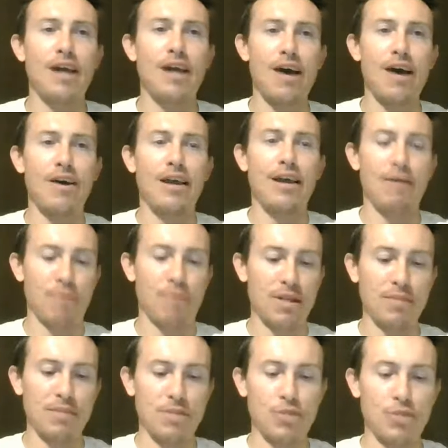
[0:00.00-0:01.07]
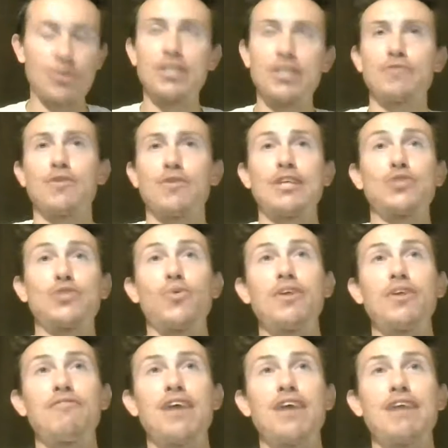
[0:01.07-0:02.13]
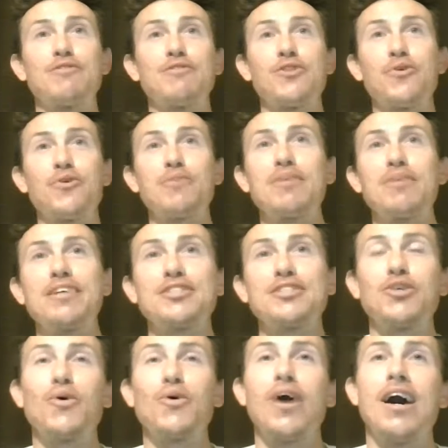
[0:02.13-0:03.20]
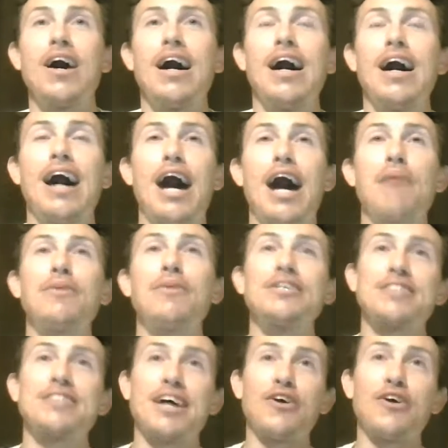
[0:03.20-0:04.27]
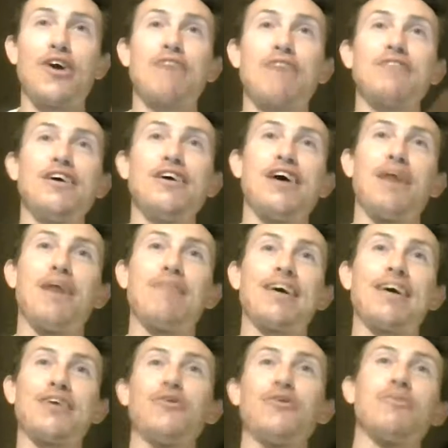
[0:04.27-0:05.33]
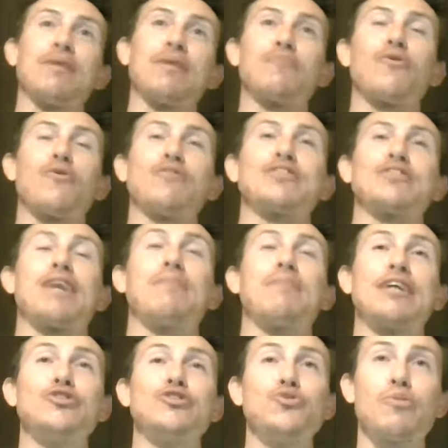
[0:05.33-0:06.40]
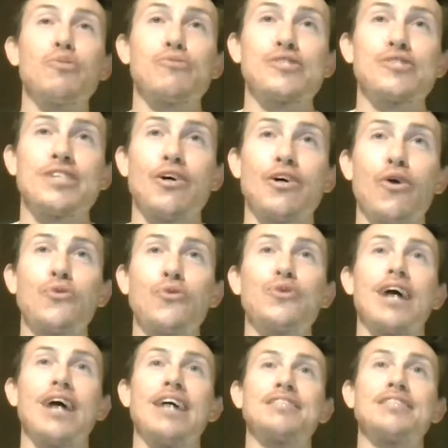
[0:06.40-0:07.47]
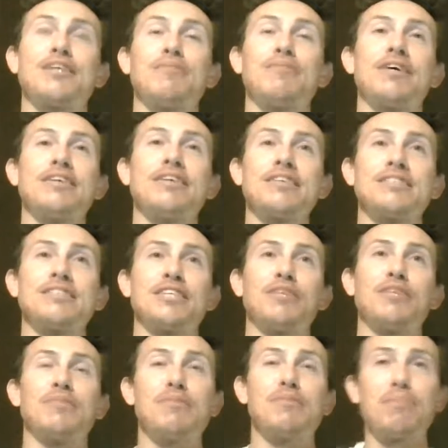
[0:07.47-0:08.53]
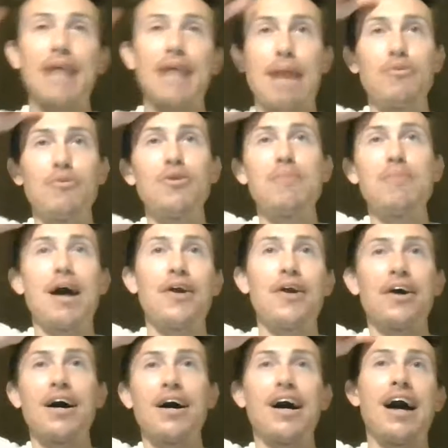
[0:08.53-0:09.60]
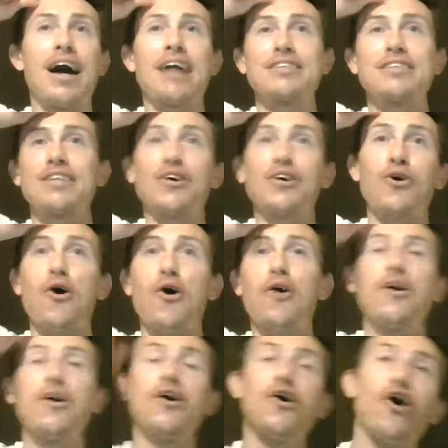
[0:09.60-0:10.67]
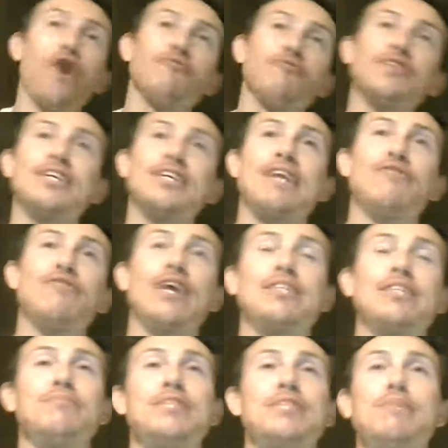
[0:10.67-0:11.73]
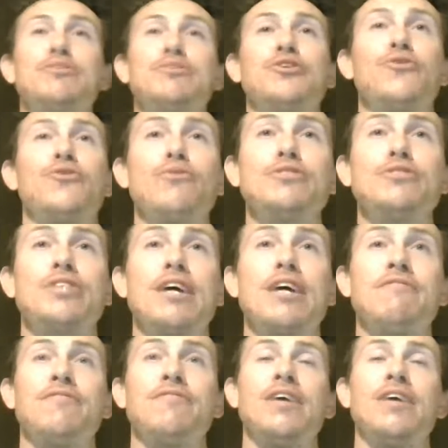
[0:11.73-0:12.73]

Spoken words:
now, and I've probably been doing this for like 25, 30 minutes. So I'm gonna sign off. I'm not gonna hold up any more of your time, but I do appreciate all you guys coming in and listening to me blabble about how to sell a car. Hopefully, it gave you guys some tips on your own stuff,